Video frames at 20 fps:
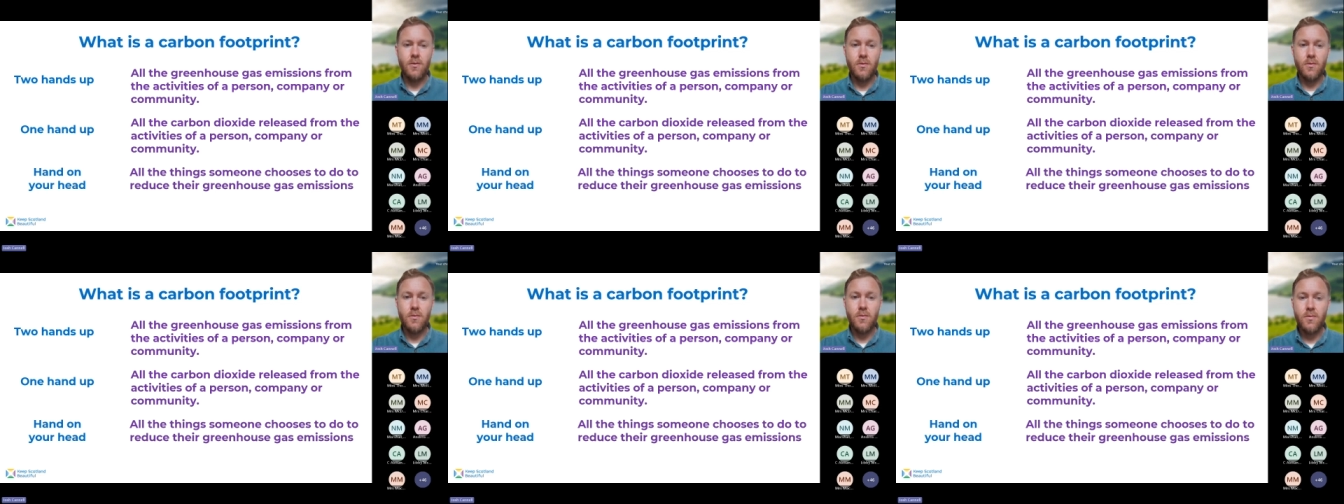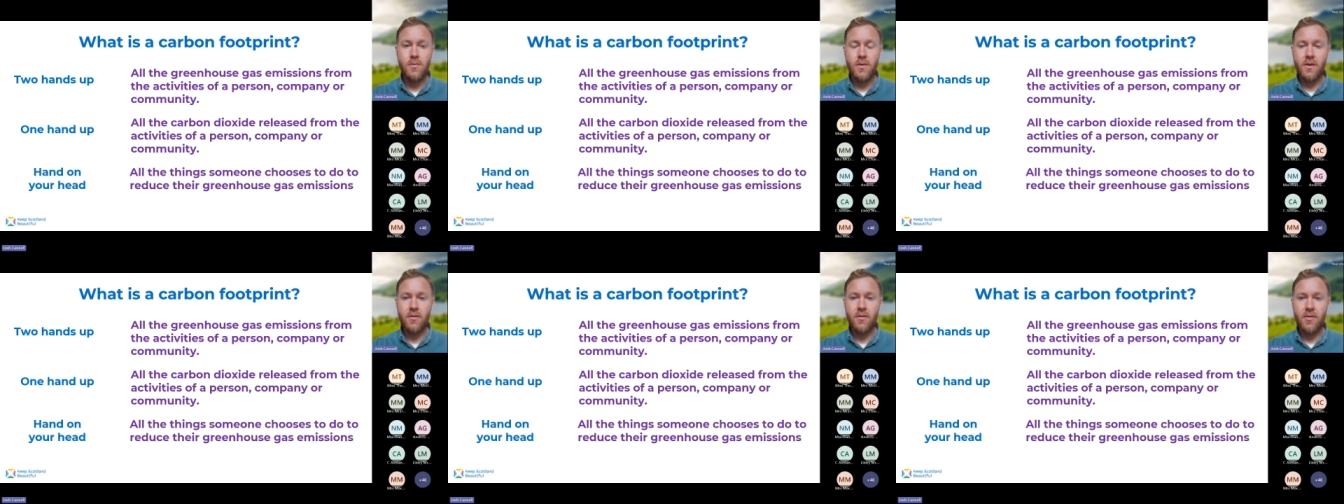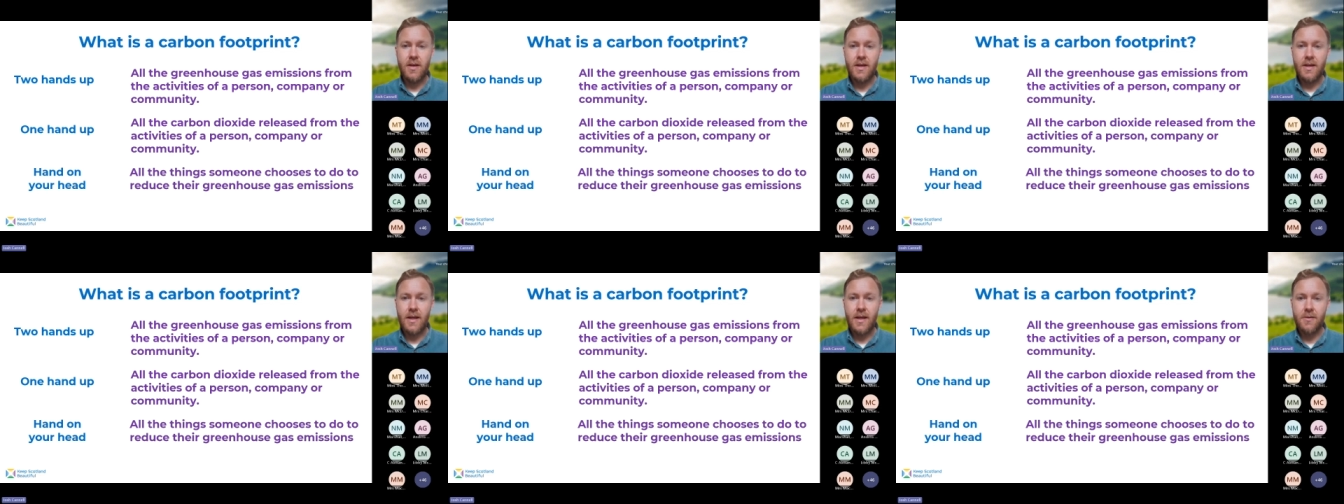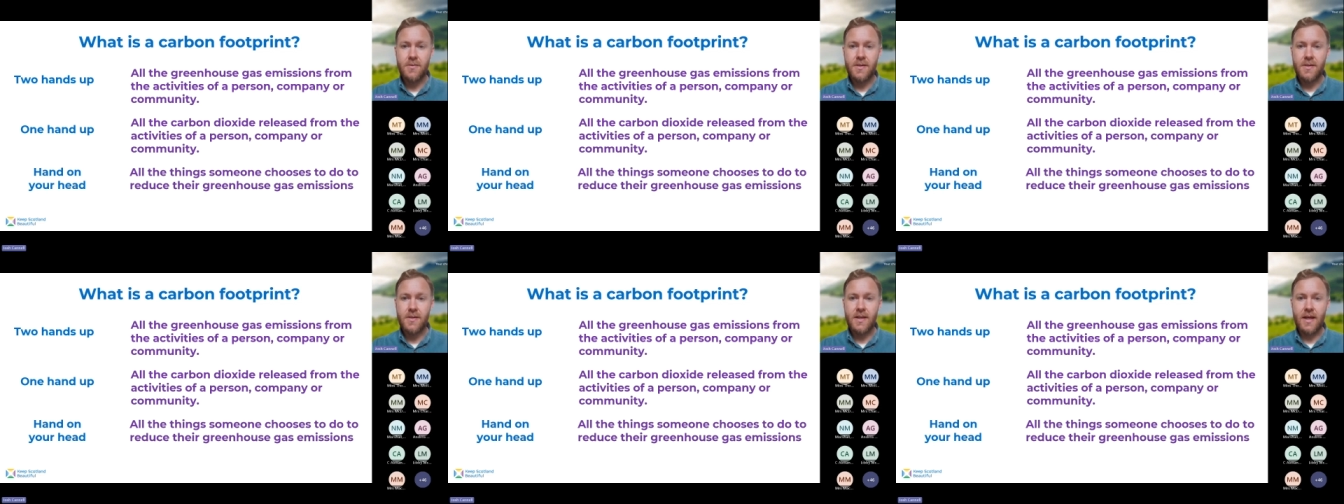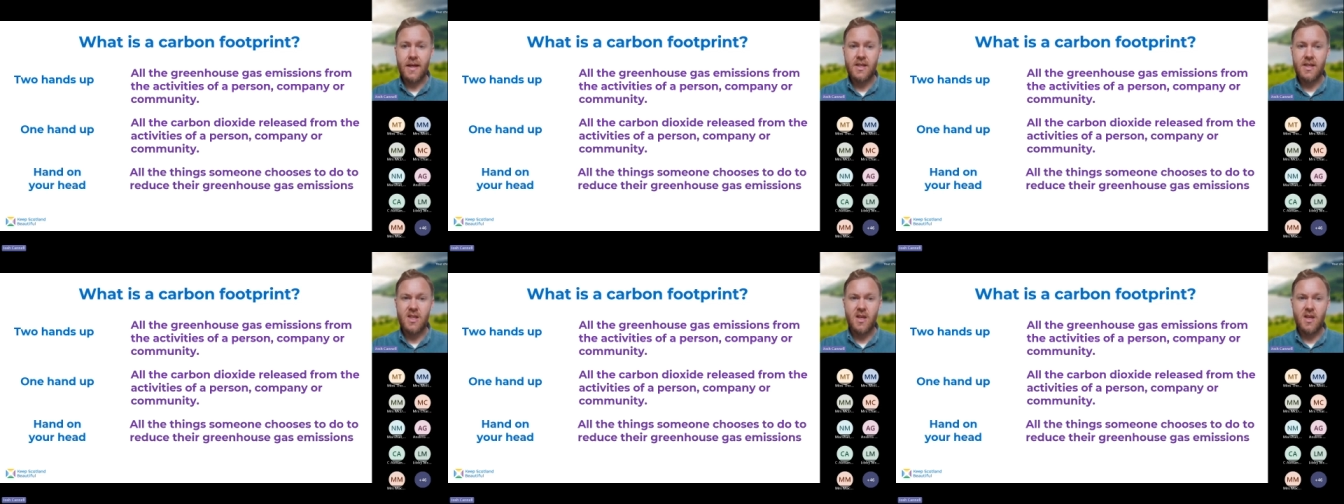all the greenhouse
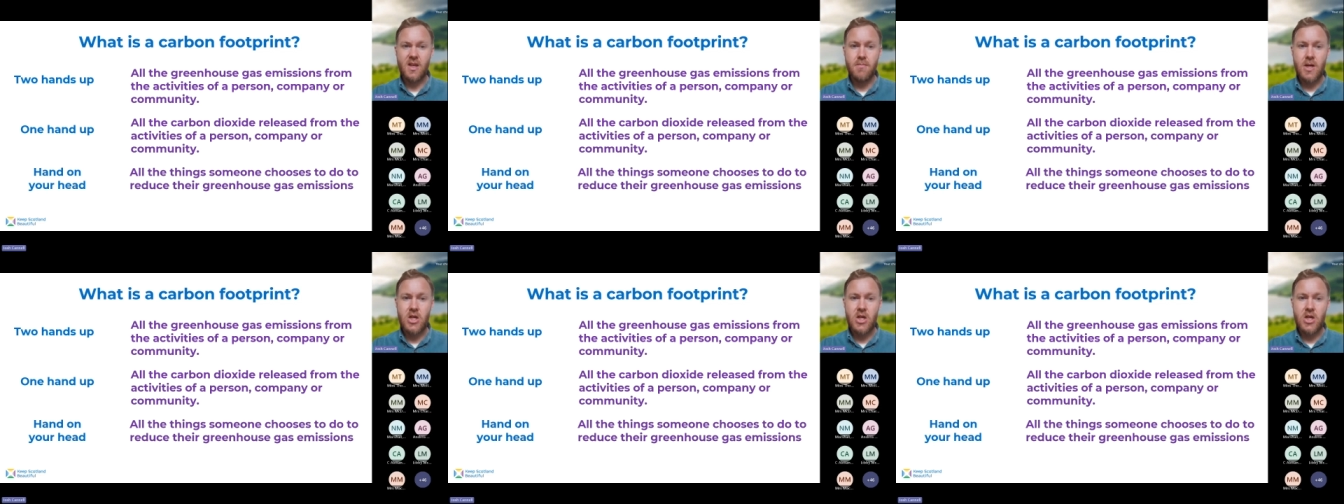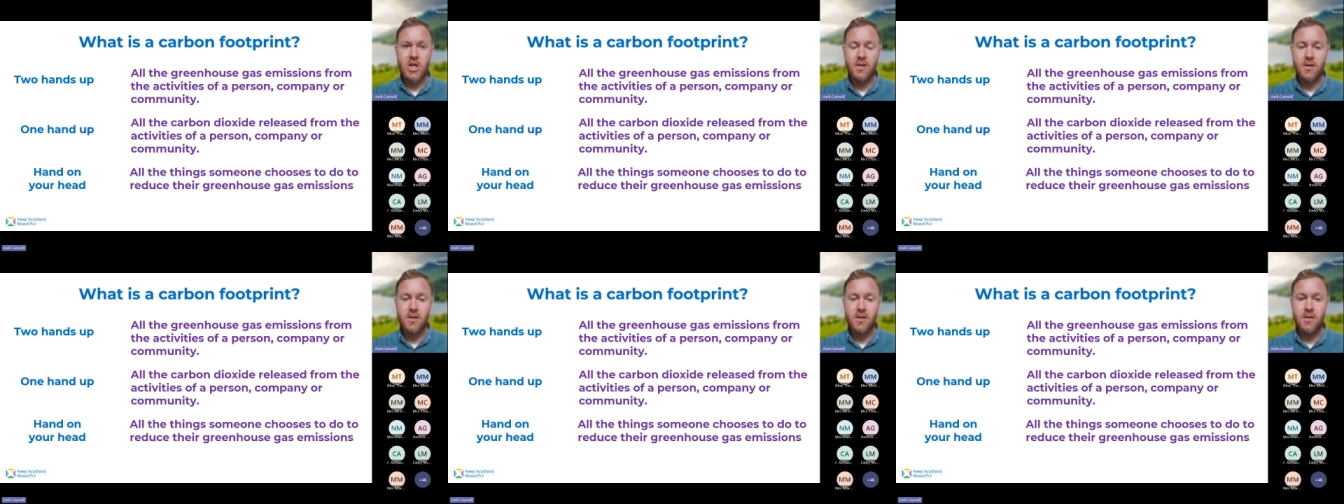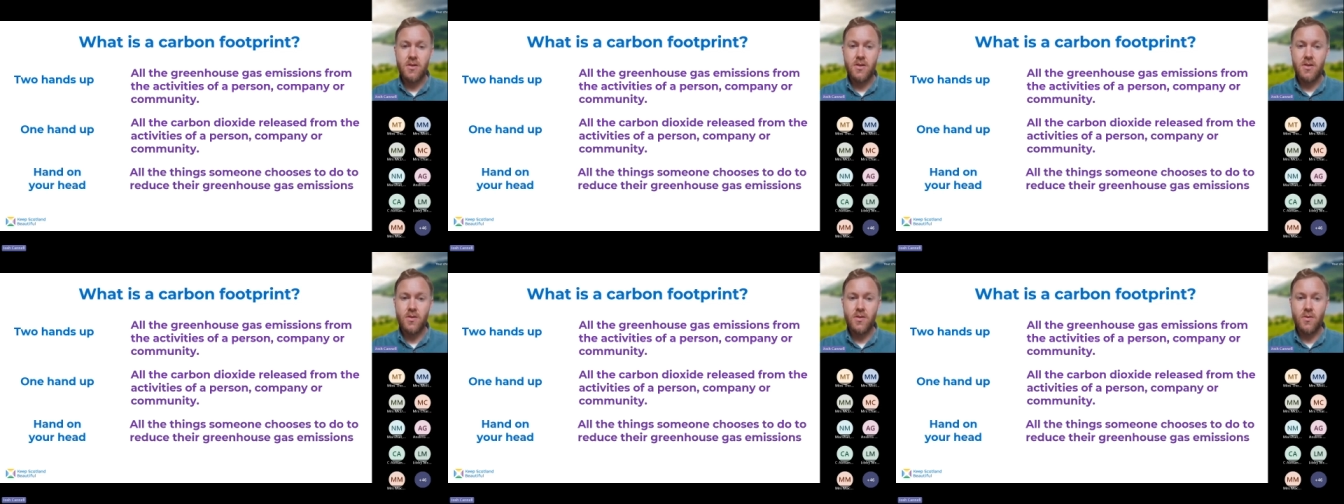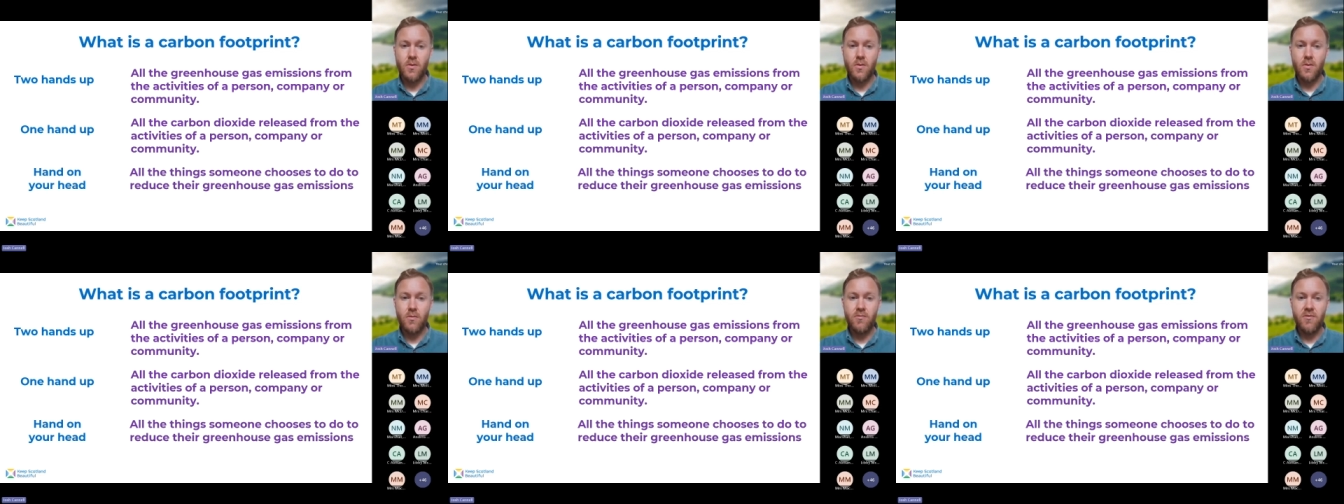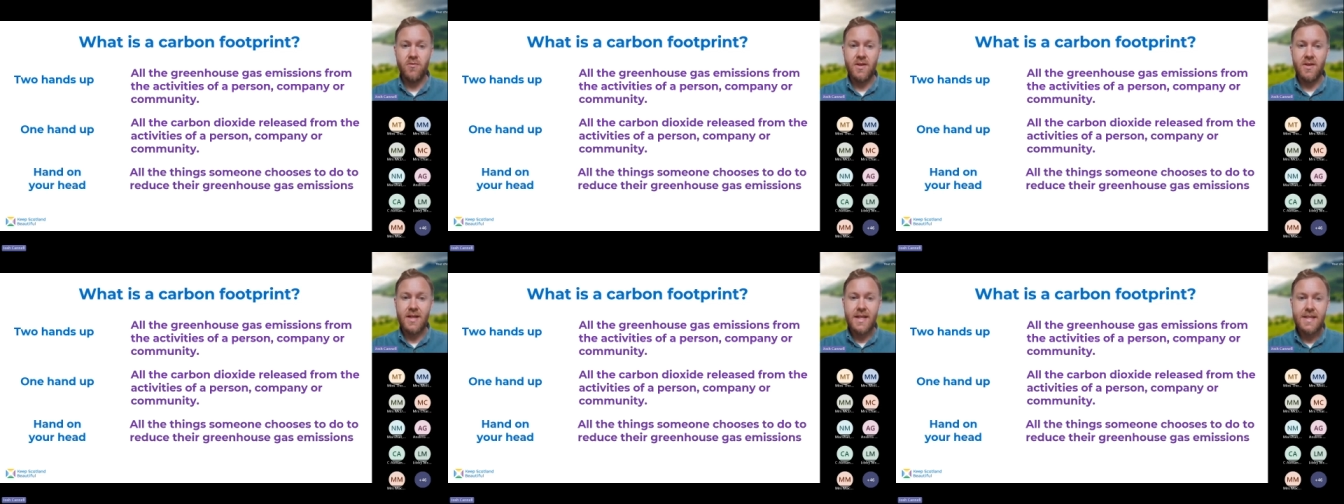gas emissions
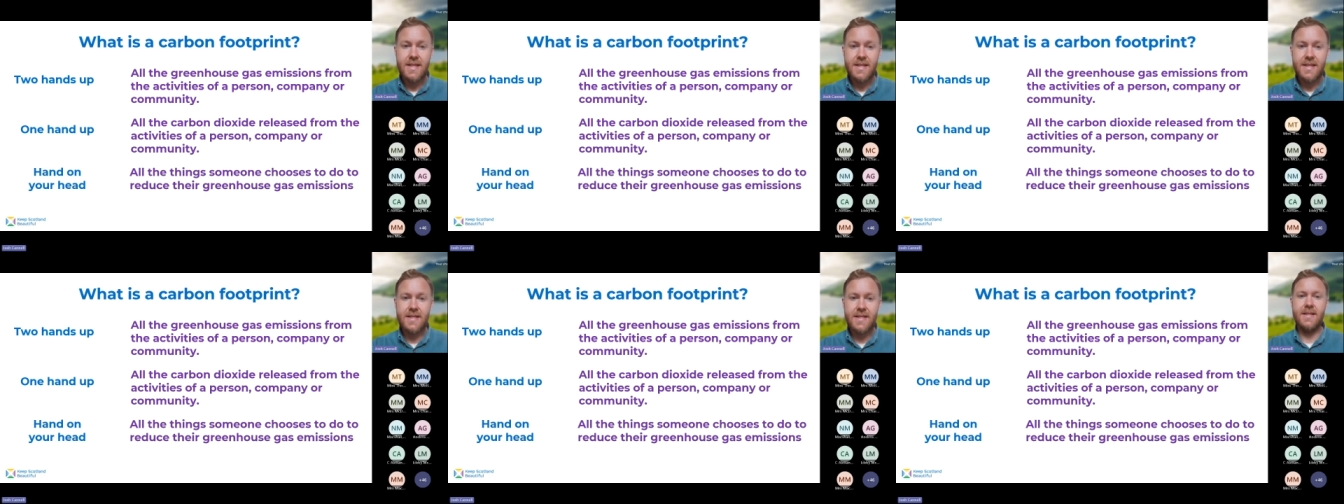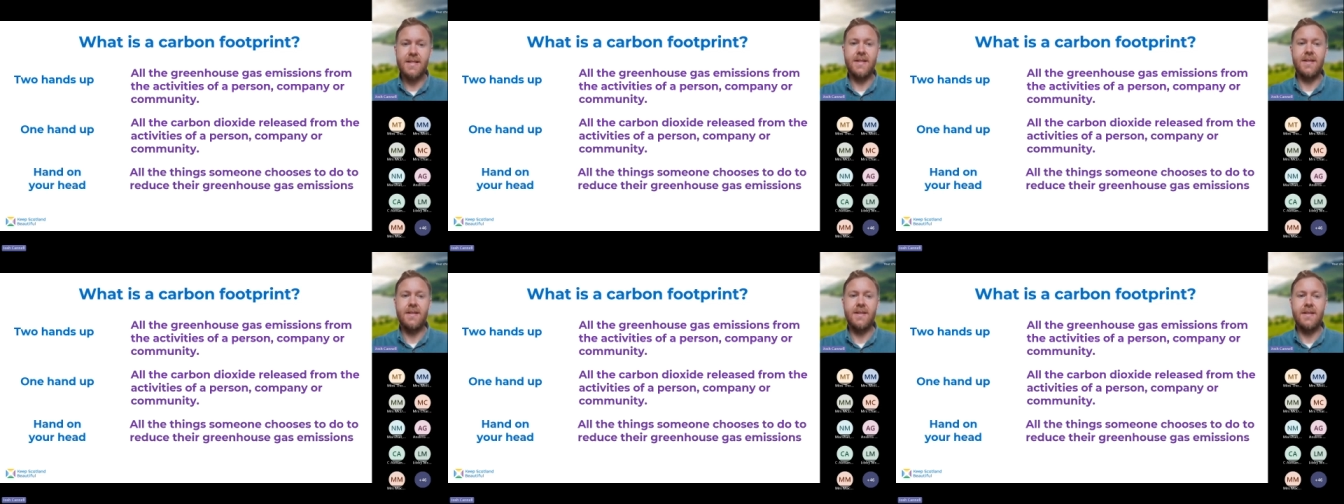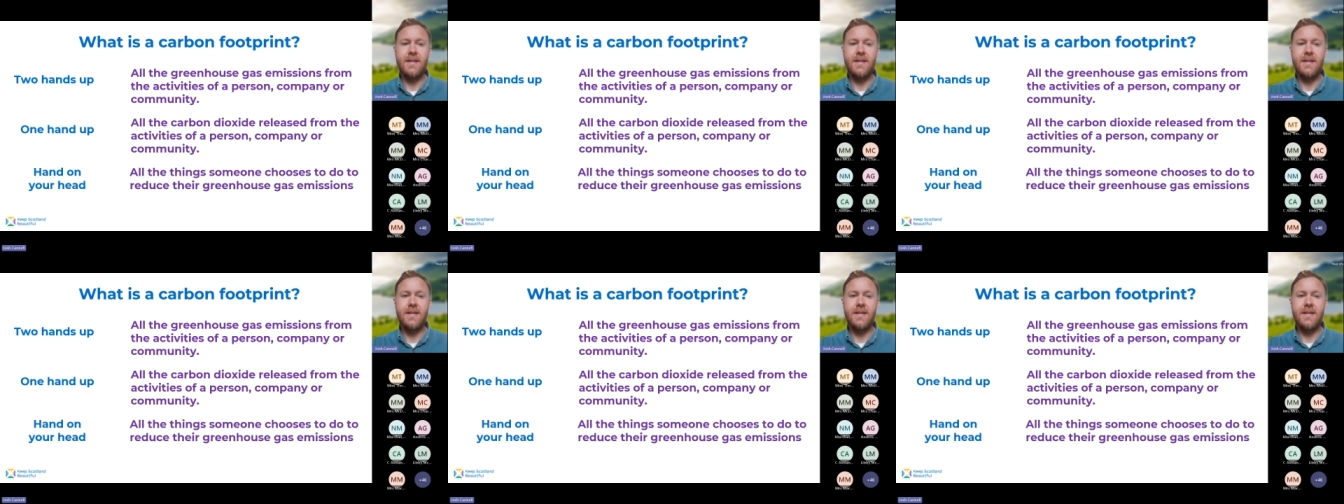or release